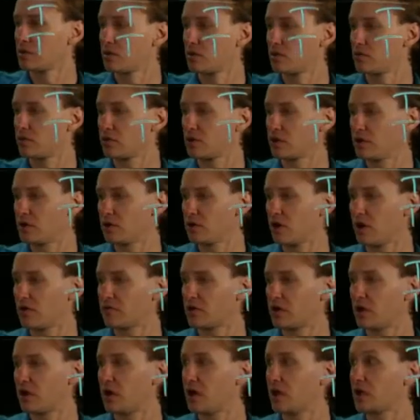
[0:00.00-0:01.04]
For here I've
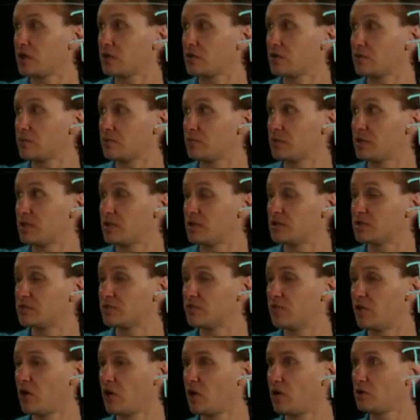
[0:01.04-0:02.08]
got P is
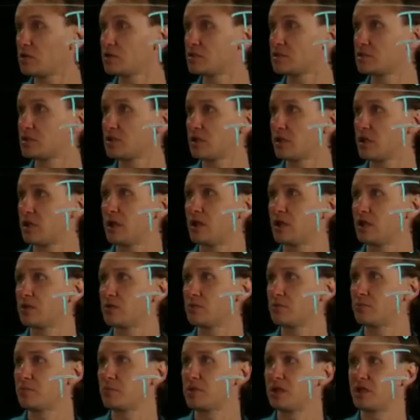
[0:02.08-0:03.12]
false and
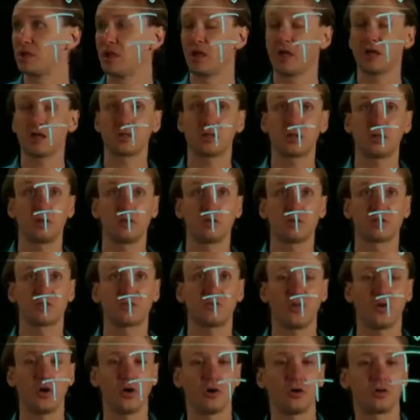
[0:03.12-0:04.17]
P and Q is
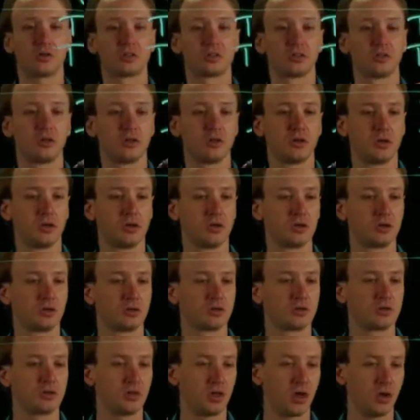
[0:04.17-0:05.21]
false.
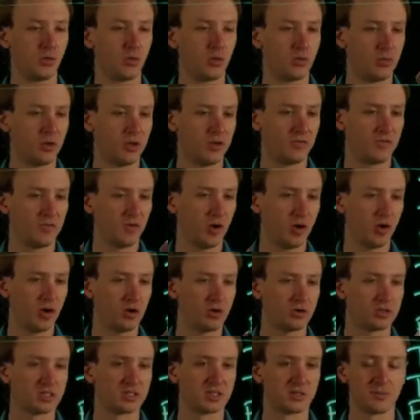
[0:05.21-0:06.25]
So that will be
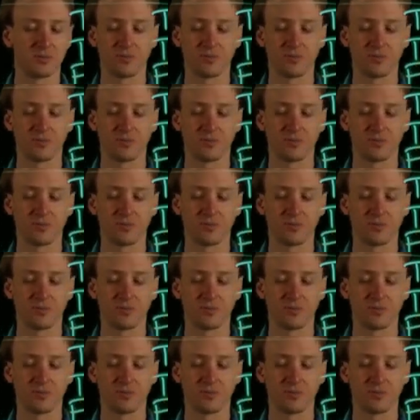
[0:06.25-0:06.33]
false.